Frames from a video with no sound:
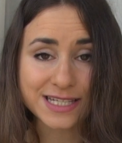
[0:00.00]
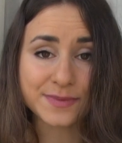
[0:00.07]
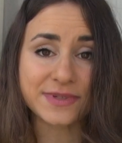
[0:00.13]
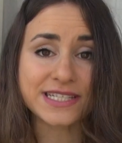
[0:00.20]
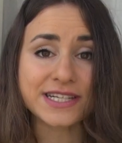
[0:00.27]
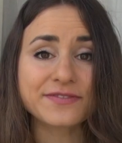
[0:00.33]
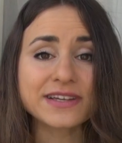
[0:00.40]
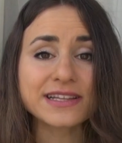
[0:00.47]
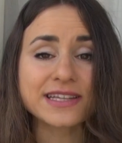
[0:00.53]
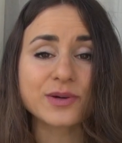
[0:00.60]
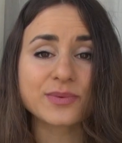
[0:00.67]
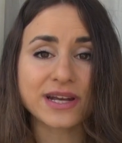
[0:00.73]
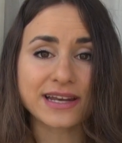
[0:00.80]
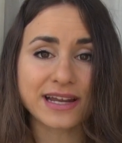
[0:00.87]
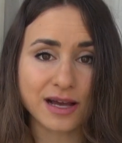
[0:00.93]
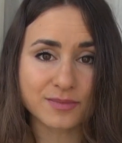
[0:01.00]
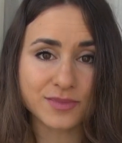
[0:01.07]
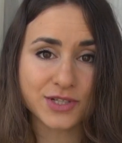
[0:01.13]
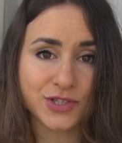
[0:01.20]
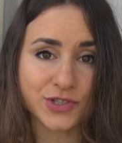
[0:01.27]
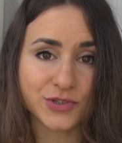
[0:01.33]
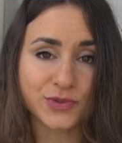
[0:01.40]
specifically when it
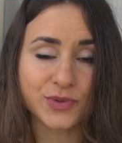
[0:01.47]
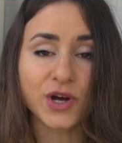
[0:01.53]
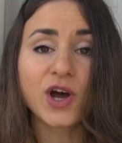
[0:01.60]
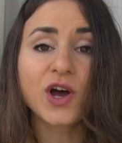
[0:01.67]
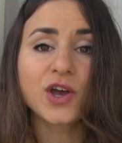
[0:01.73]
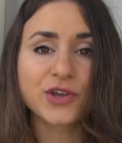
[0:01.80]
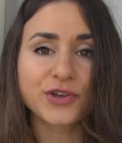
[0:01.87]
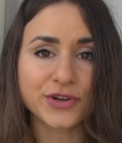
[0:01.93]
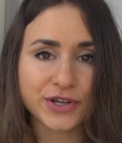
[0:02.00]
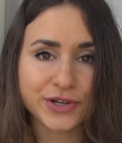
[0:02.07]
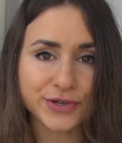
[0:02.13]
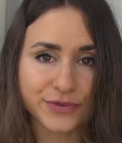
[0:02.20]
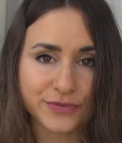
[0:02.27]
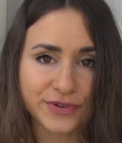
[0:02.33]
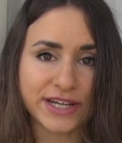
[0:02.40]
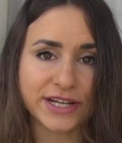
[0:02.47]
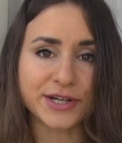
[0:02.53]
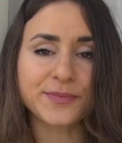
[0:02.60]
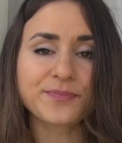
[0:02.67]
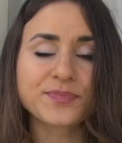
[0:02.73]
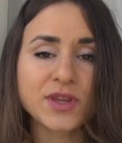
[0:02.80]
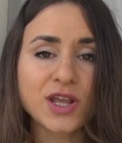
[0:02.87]
comes to your career?